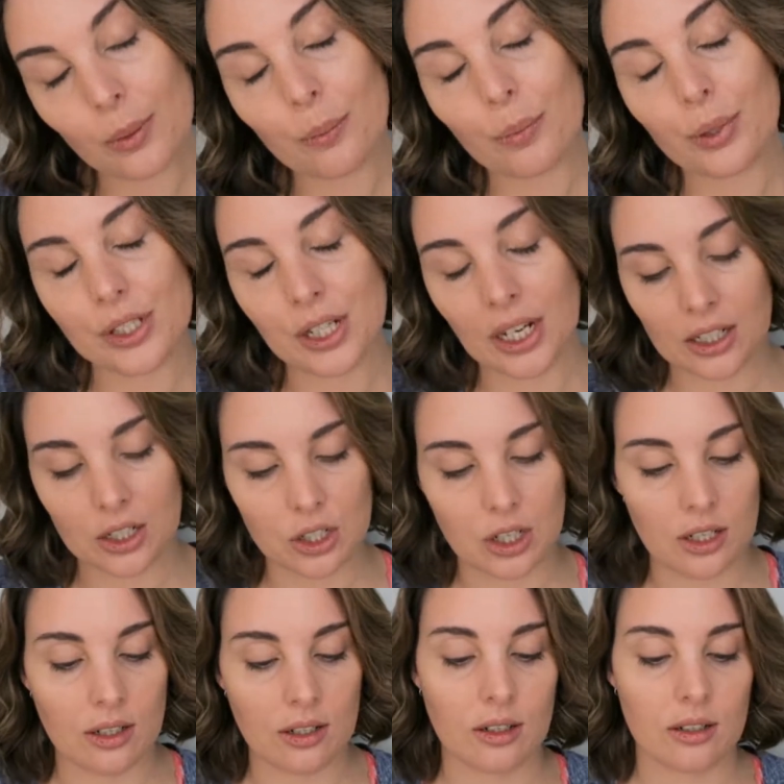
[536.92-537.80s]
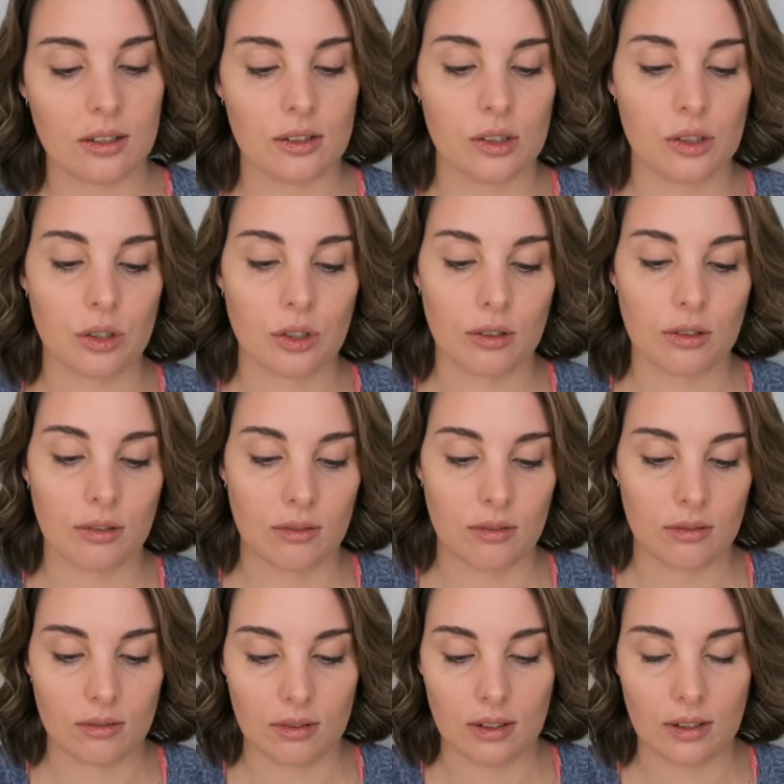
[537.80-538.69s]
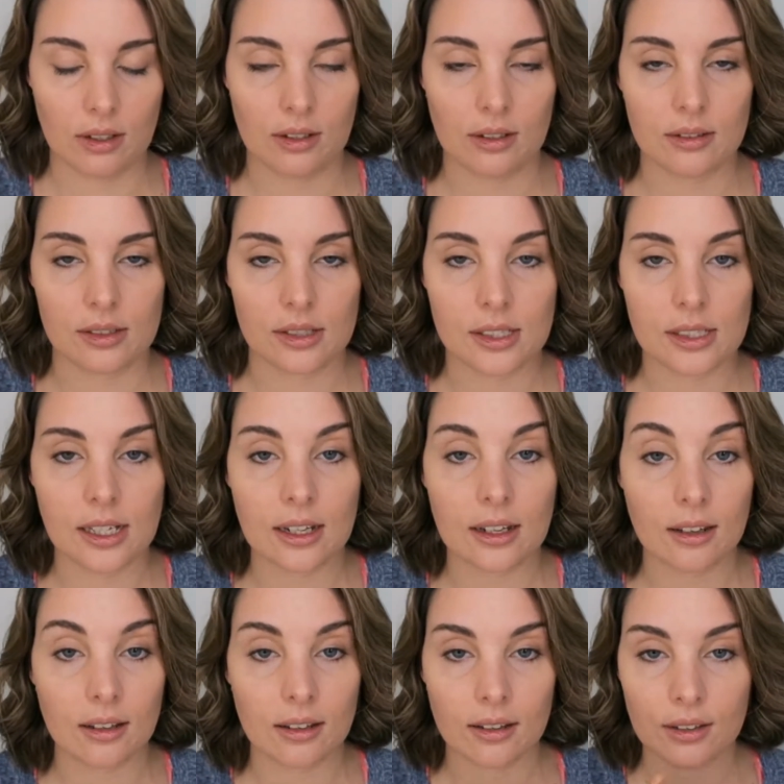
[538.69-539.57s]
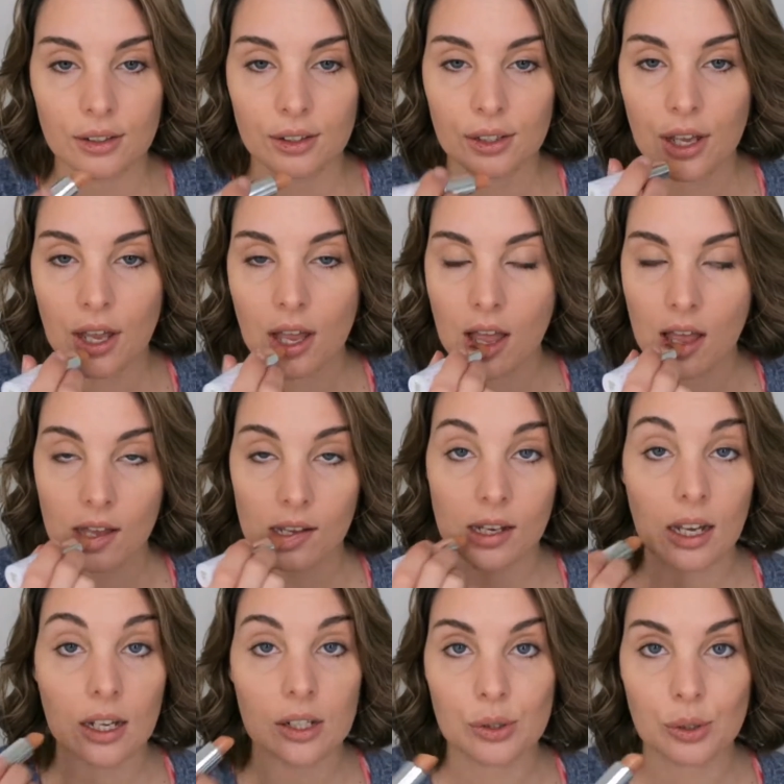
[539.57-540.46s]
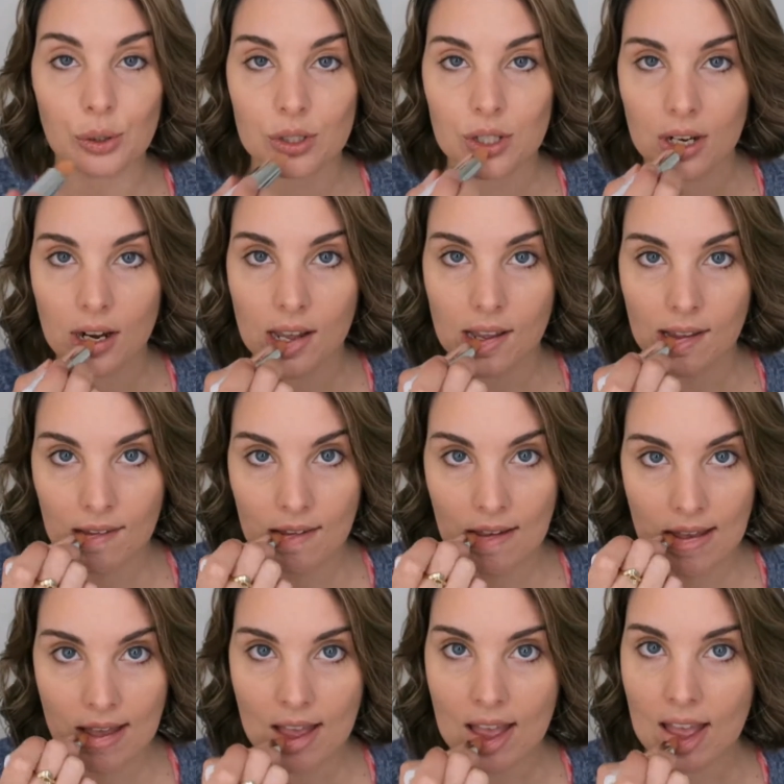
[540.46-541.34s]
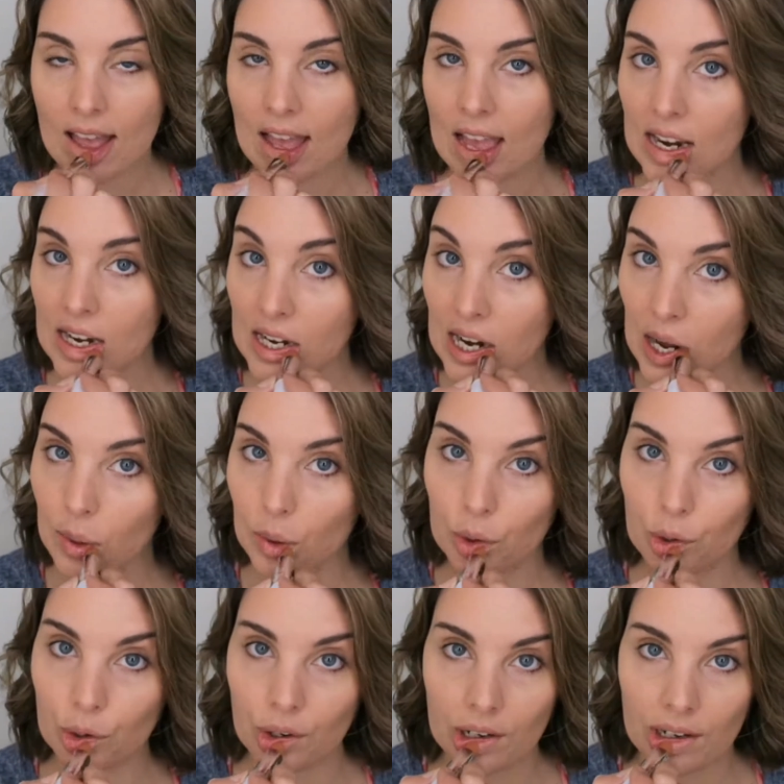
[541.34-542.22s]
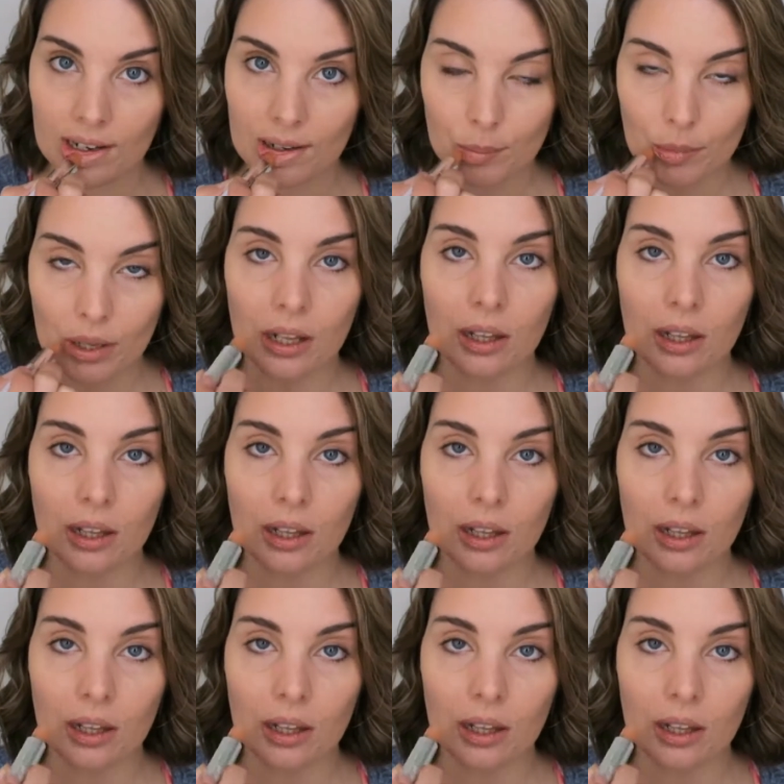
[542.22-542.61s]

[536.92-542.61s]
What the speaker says: Protection Stick. Can't talk today. 8 Hour Cream